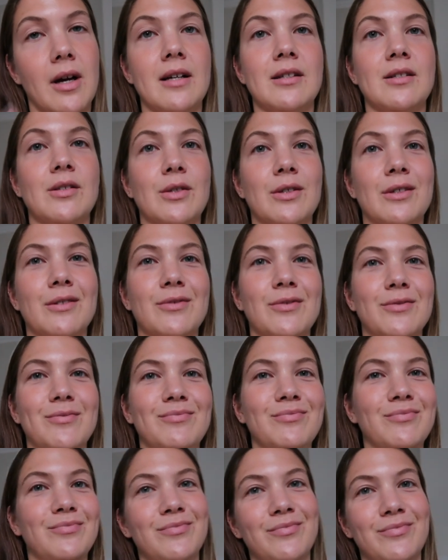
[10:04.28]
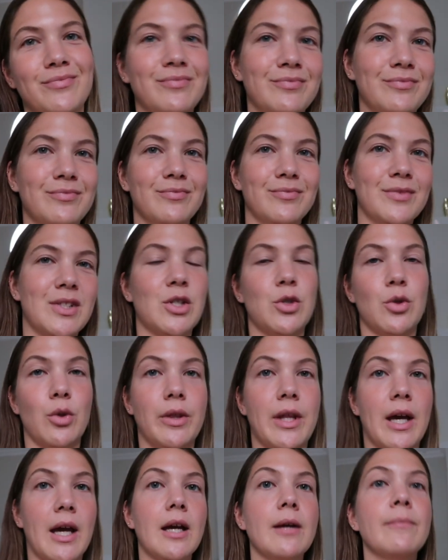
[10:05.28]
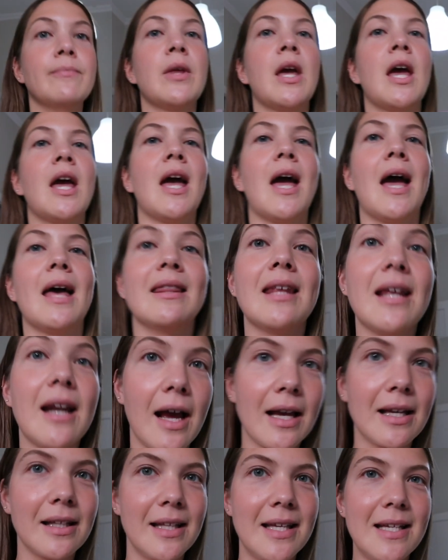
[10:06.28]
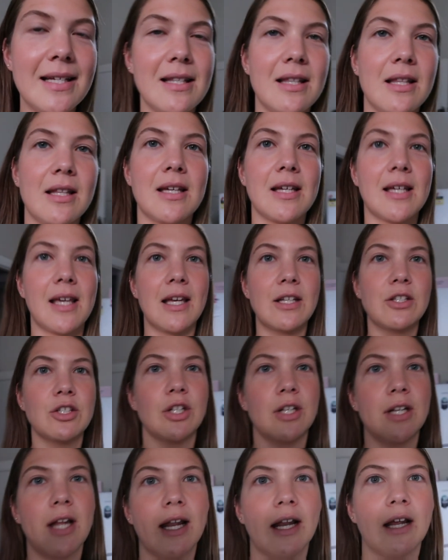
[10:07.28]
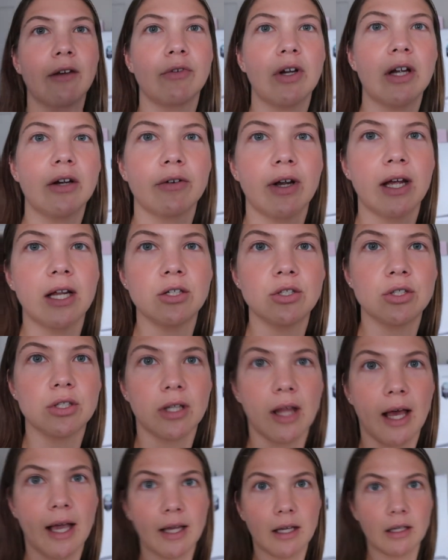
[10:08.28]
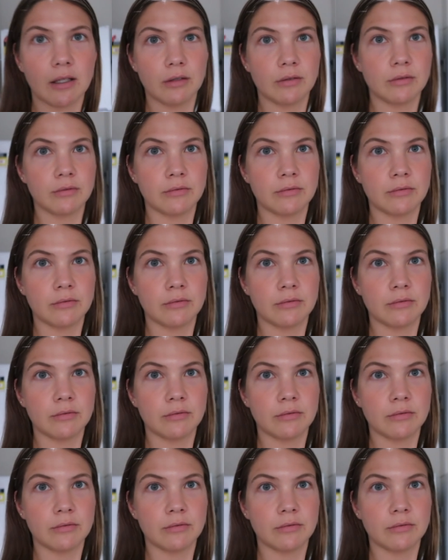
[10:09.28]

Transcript: I sort of stood there. And then I cleaned the kitchen and I rearranged, like,